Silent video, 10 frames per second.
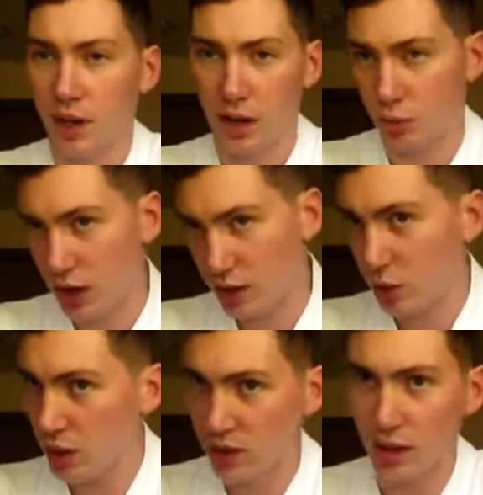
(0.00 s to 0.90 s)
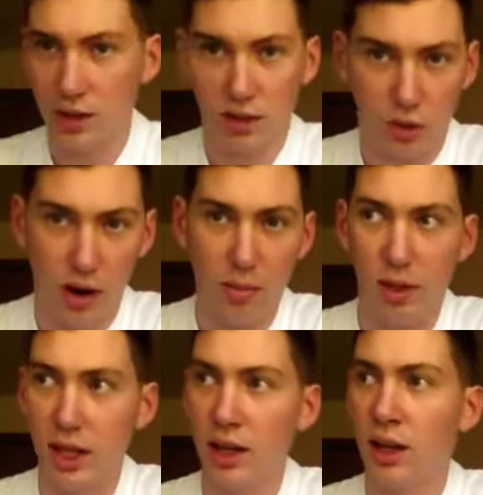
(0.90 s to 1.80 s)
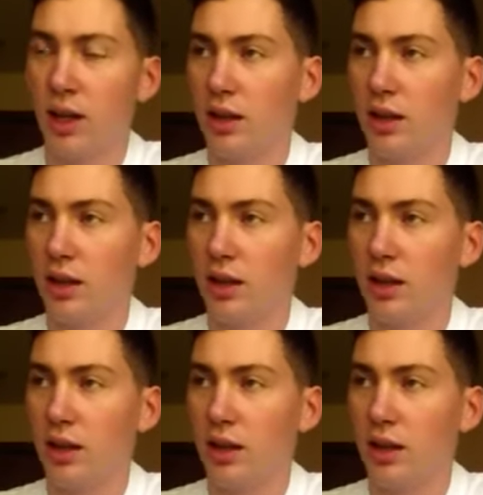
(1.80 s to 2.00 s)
and Russell Wilson is scrambling